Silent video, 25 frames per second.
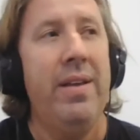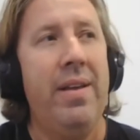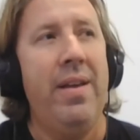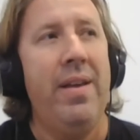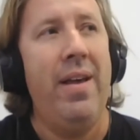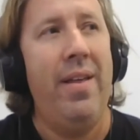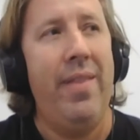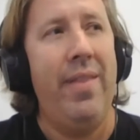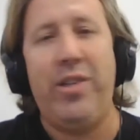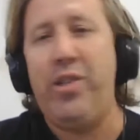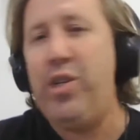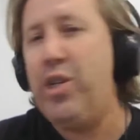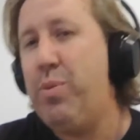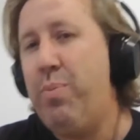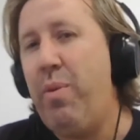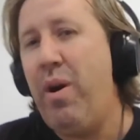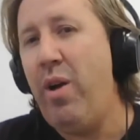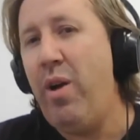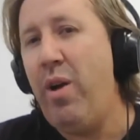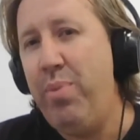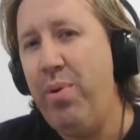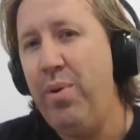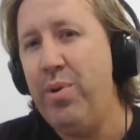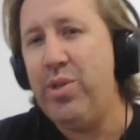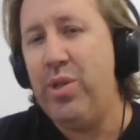that's just my
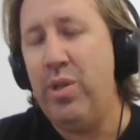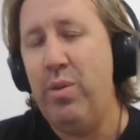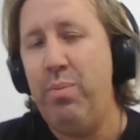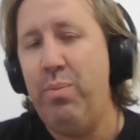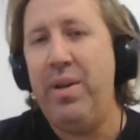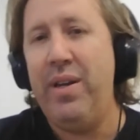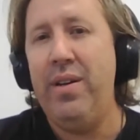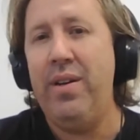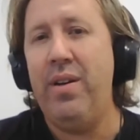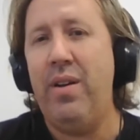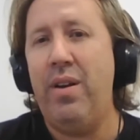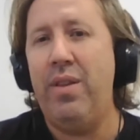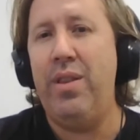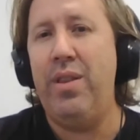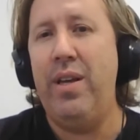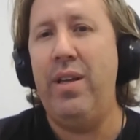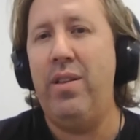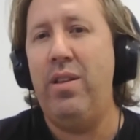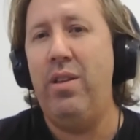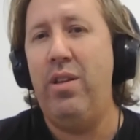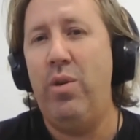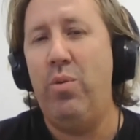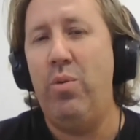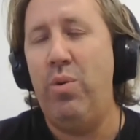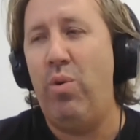own personal opinion. I think
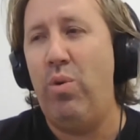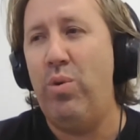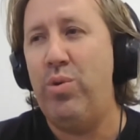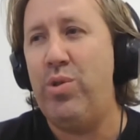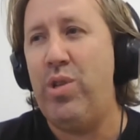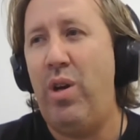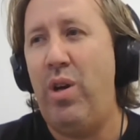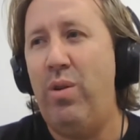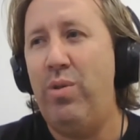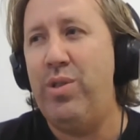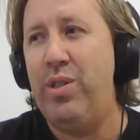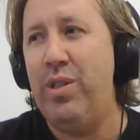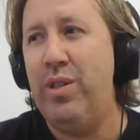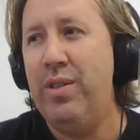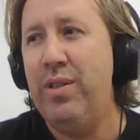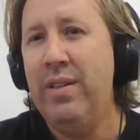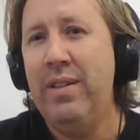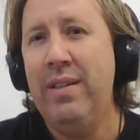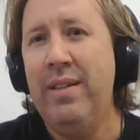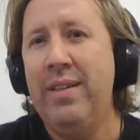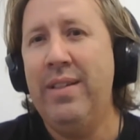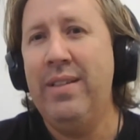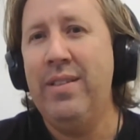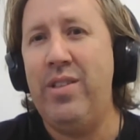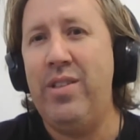you were all told to
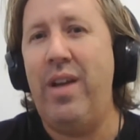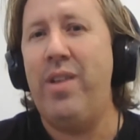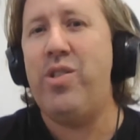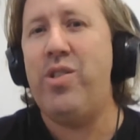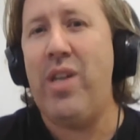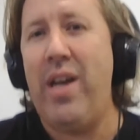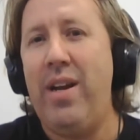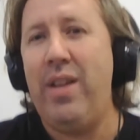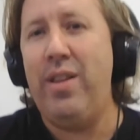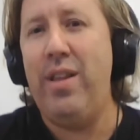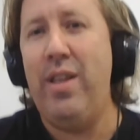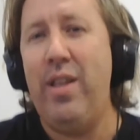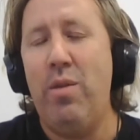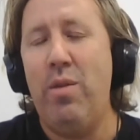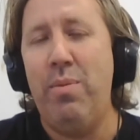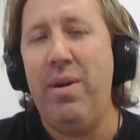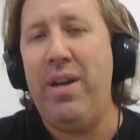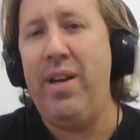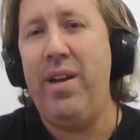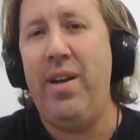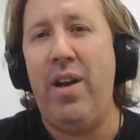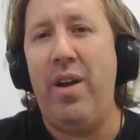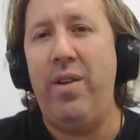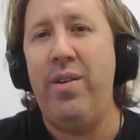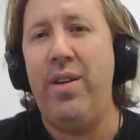don't say anything. The
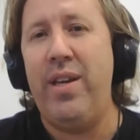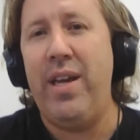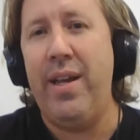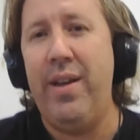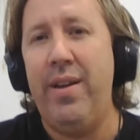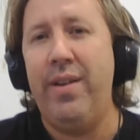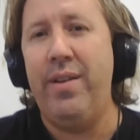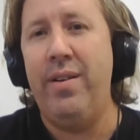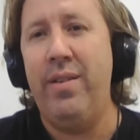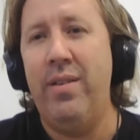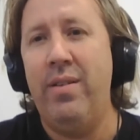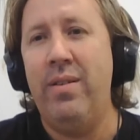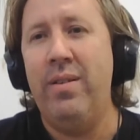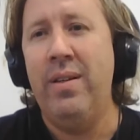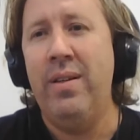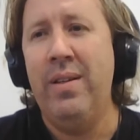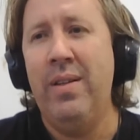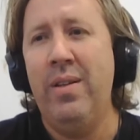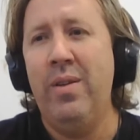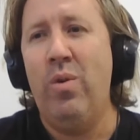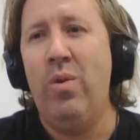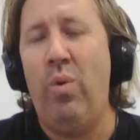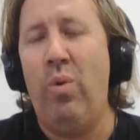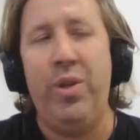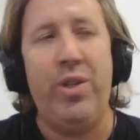media don't get it. And
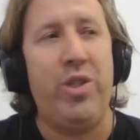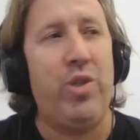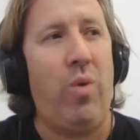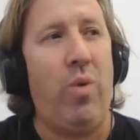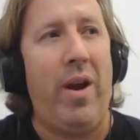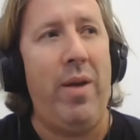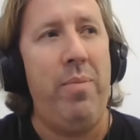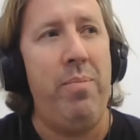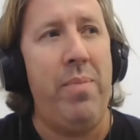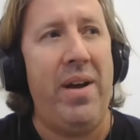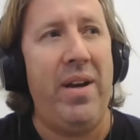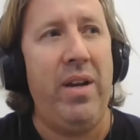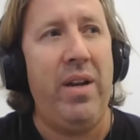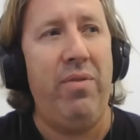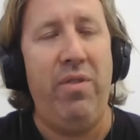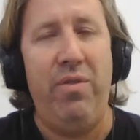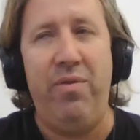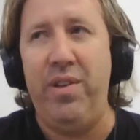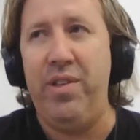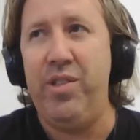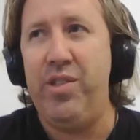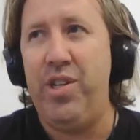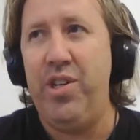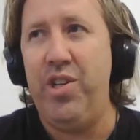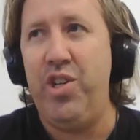all this great money for
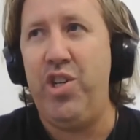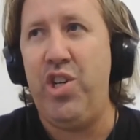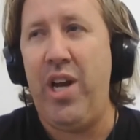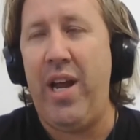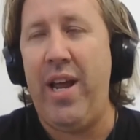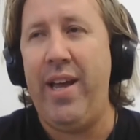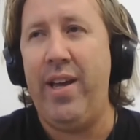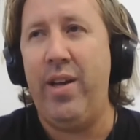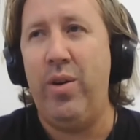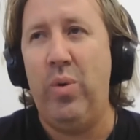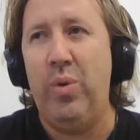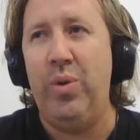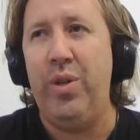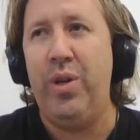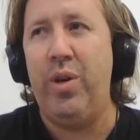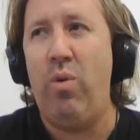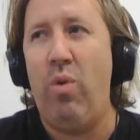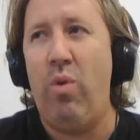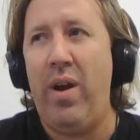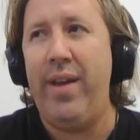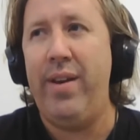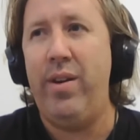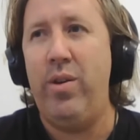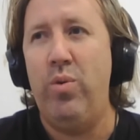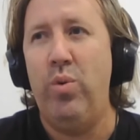Vincent Chang and all the
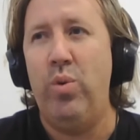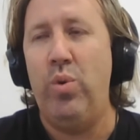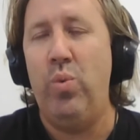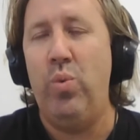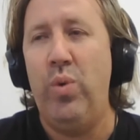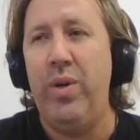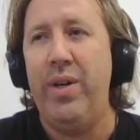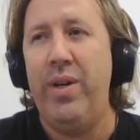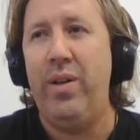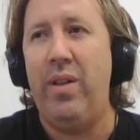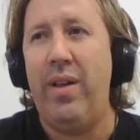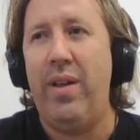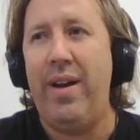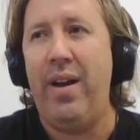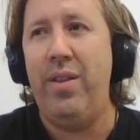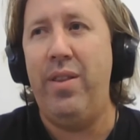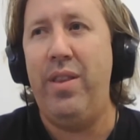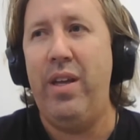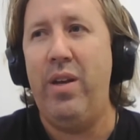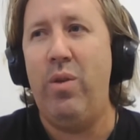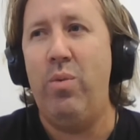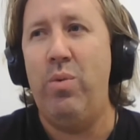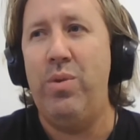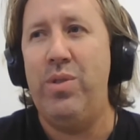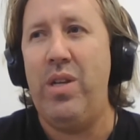great goodwill, I don't
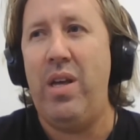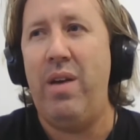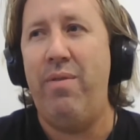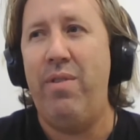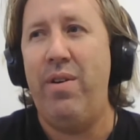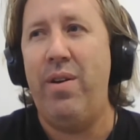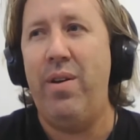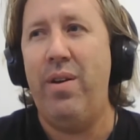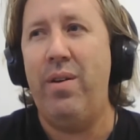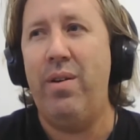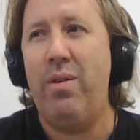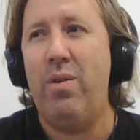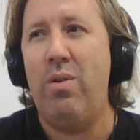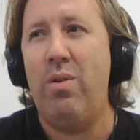think was ever,